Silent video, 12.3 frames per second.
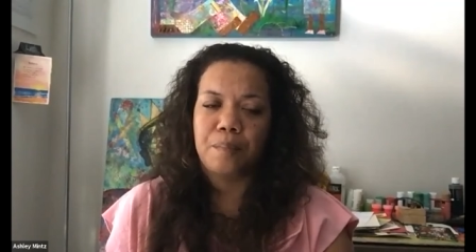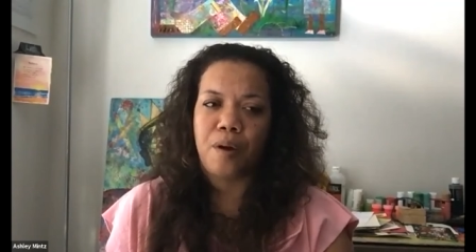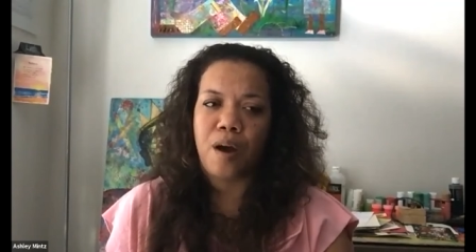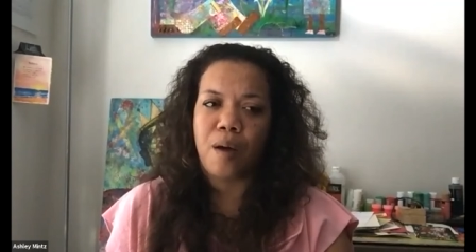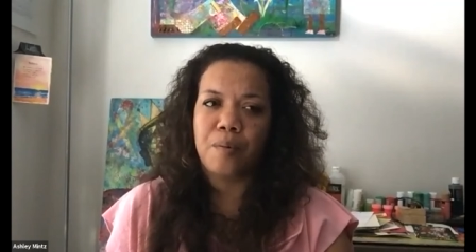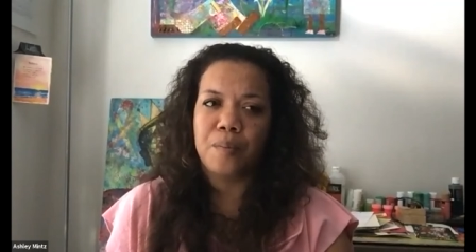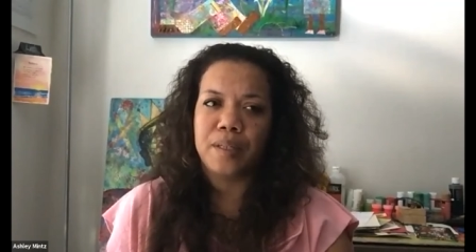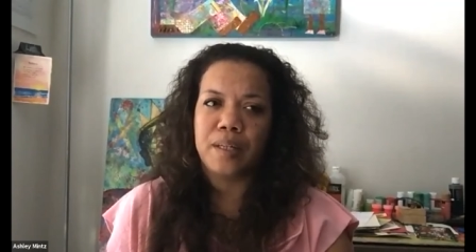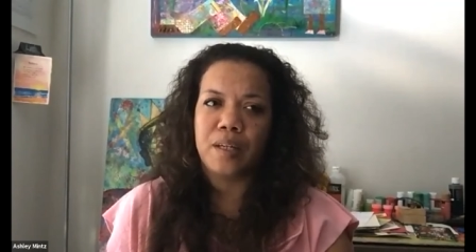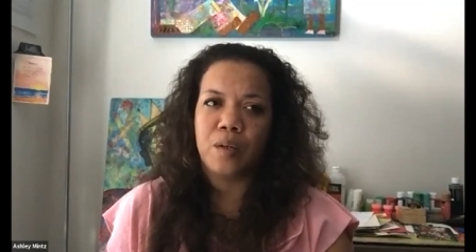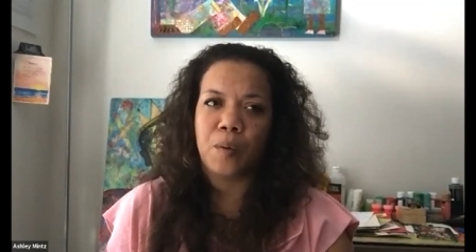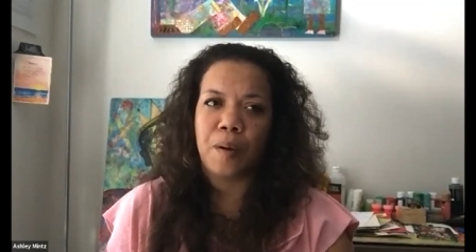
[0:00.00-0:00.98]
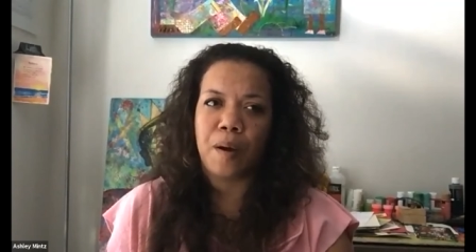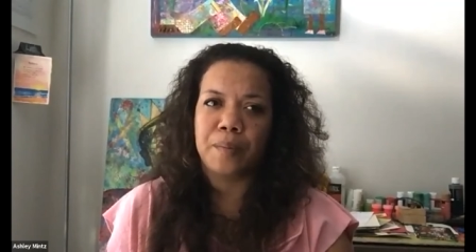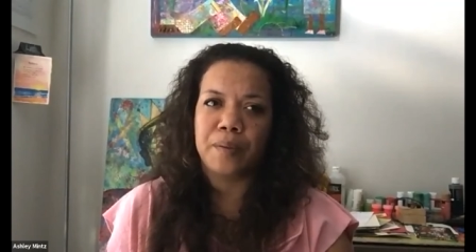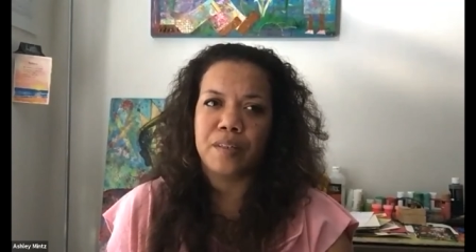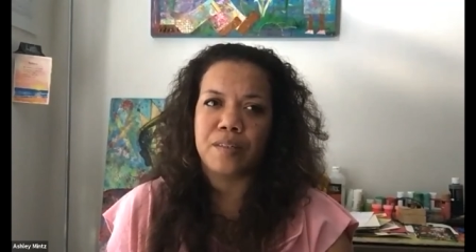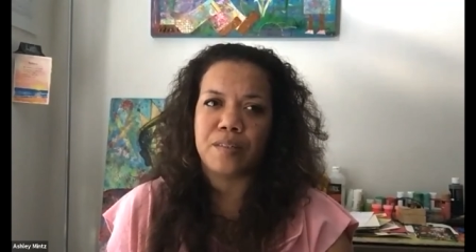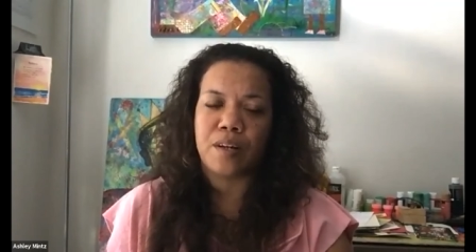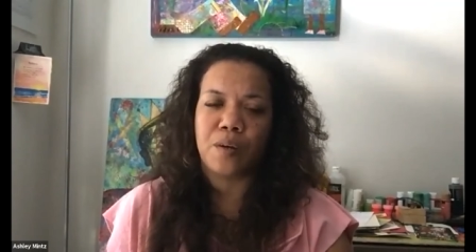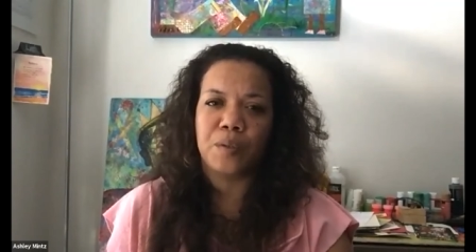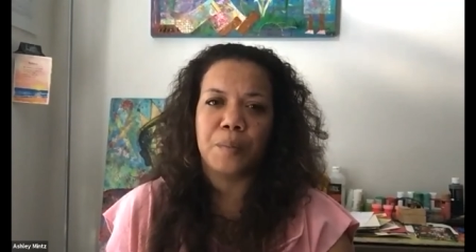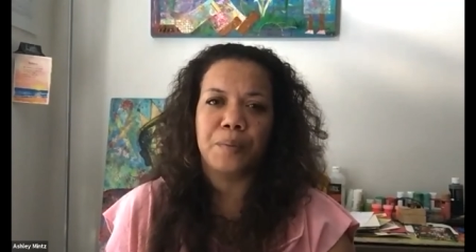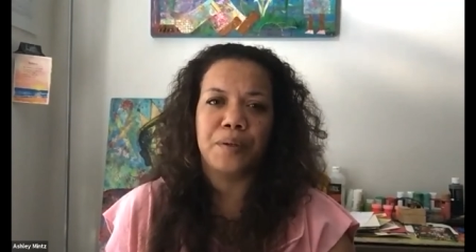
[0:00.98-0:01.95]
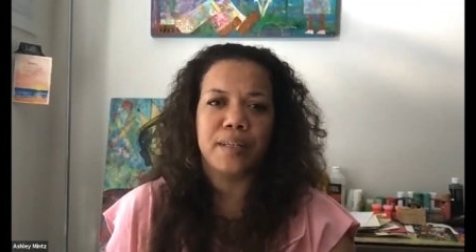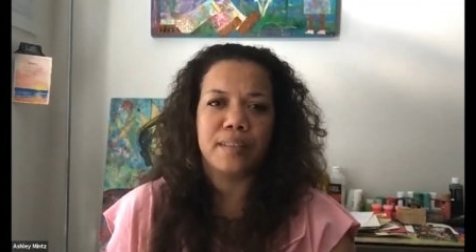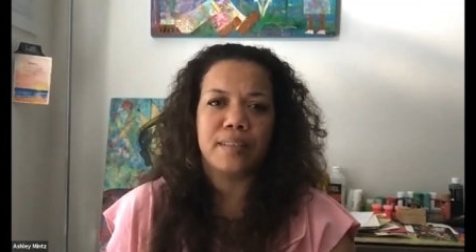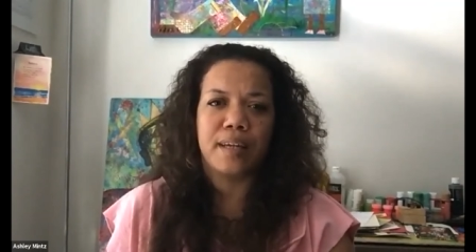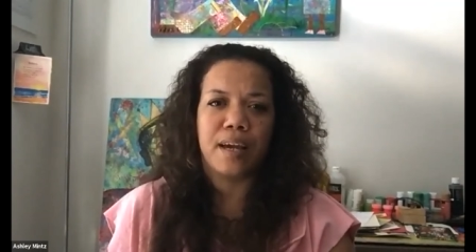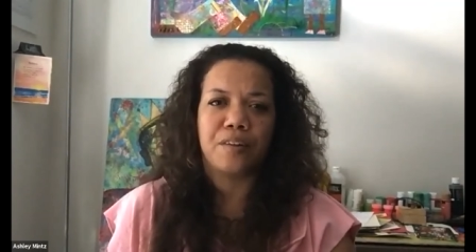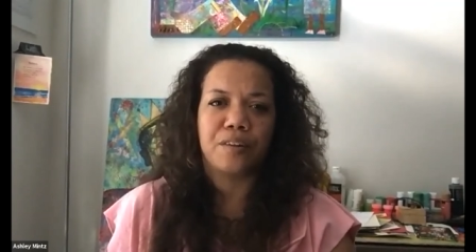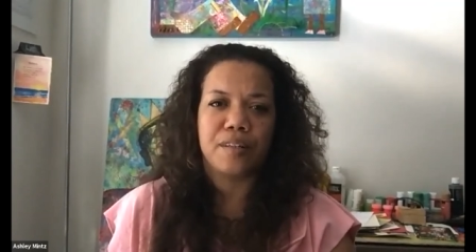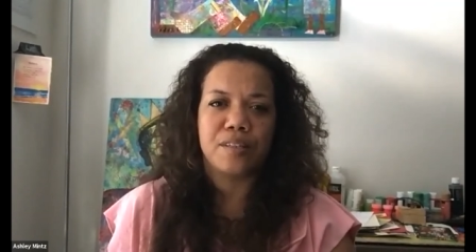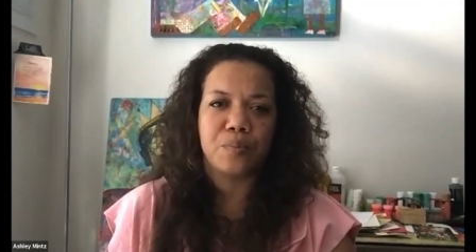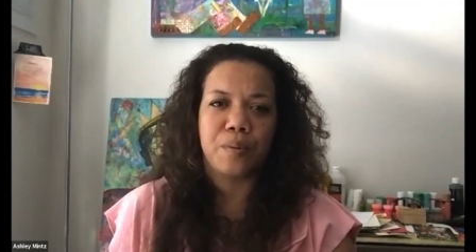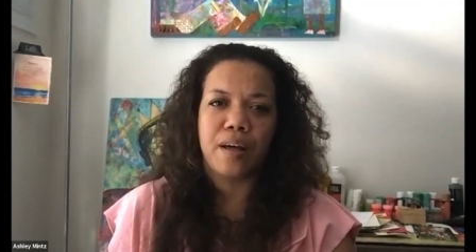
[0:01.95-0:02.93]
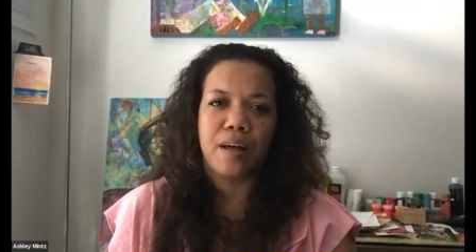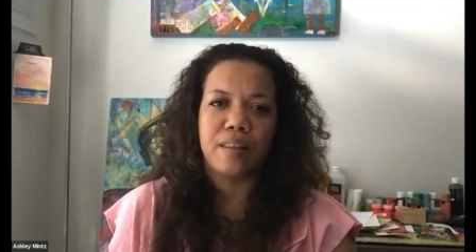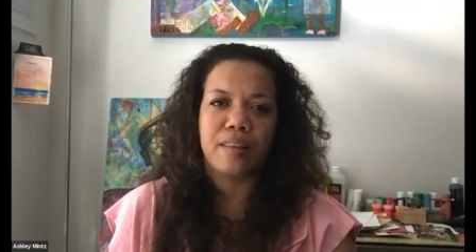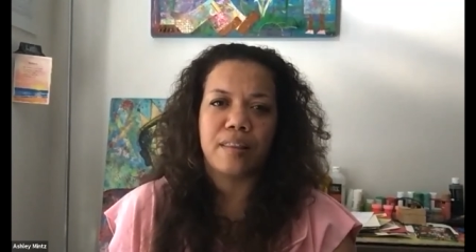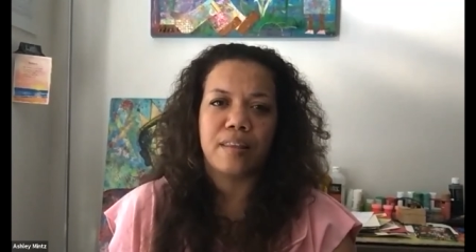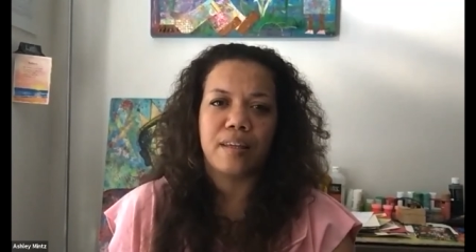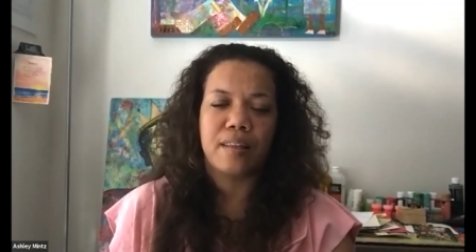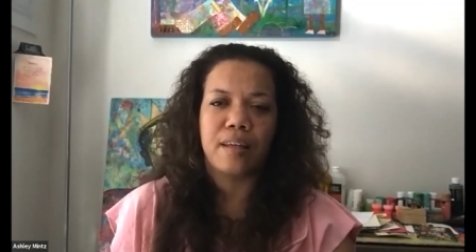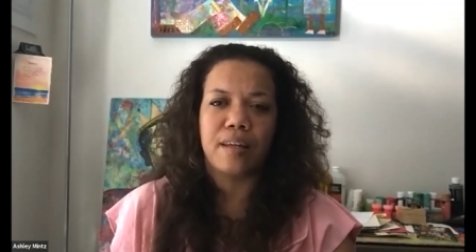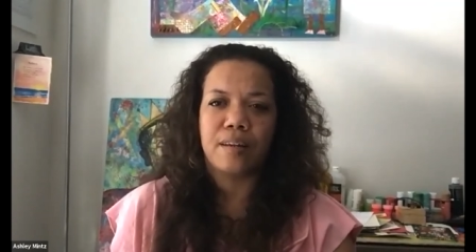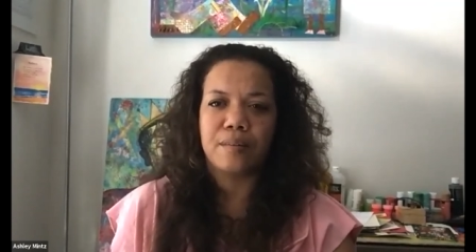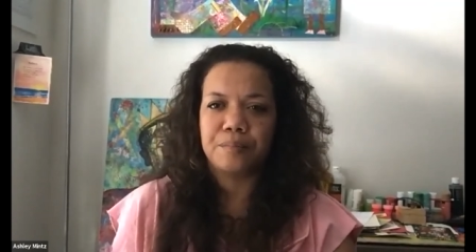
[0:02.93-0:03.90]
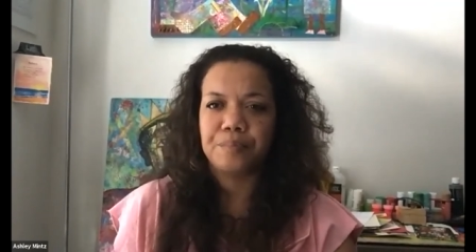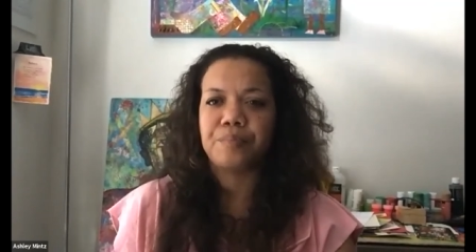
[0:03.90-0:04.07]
We're probably going to start really putting it together this month, and then